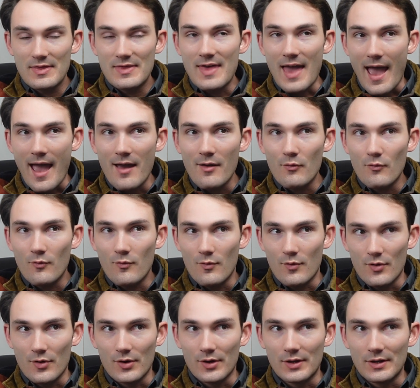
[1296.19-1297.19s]
That
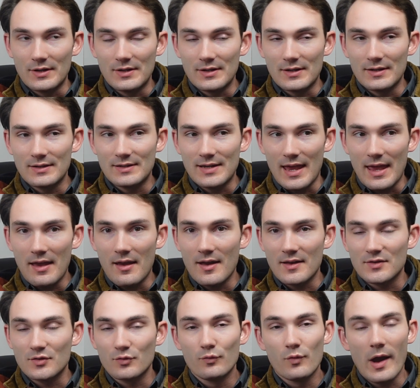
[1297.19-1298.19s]
would
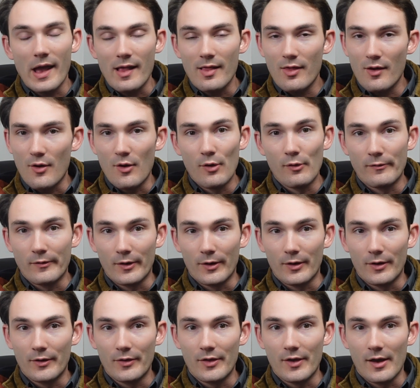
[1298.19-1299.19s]
take us well
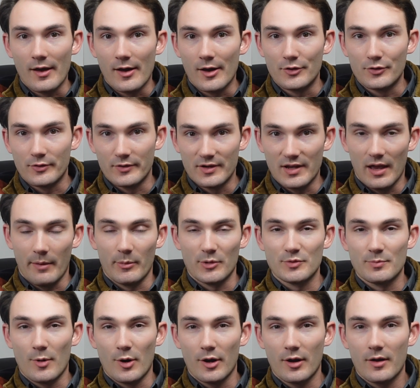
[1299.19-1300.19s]
over the 100
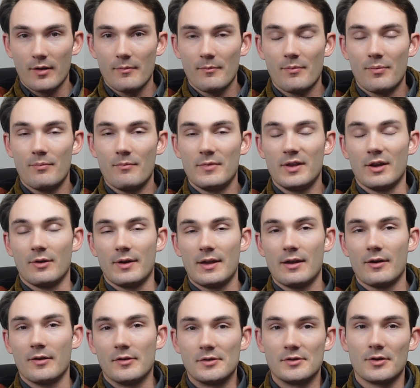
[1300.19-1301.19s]
damage mark, you know,
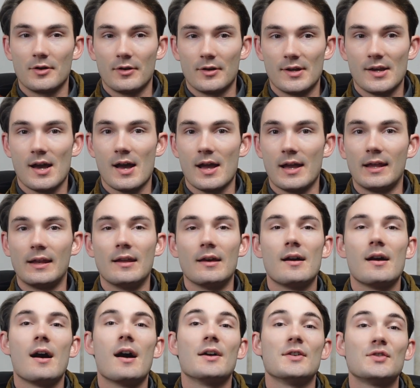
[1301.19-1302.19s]
here in turn 9,
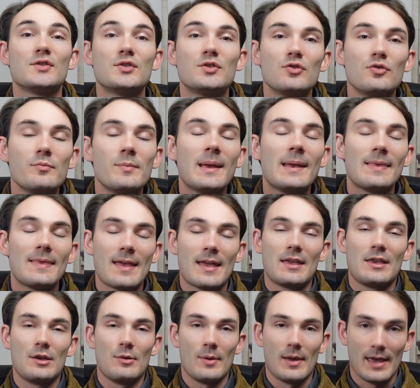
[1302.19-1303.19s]
assuming
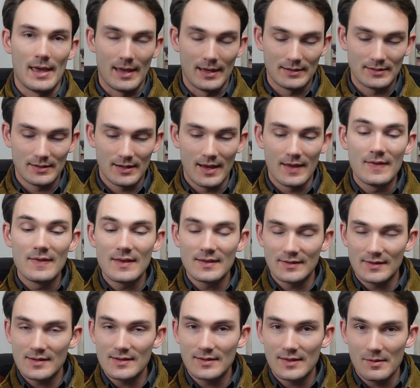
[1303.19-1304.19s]
that you hit. And
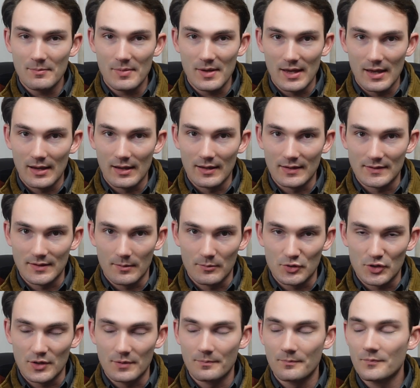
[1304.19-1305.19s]
this is the big
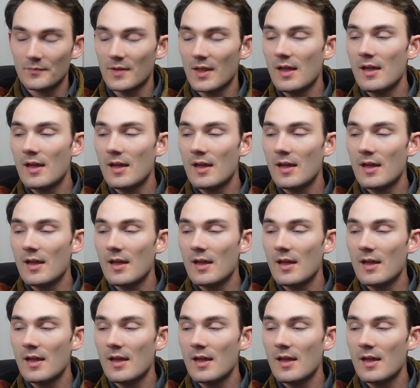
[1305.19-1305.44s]
assumption.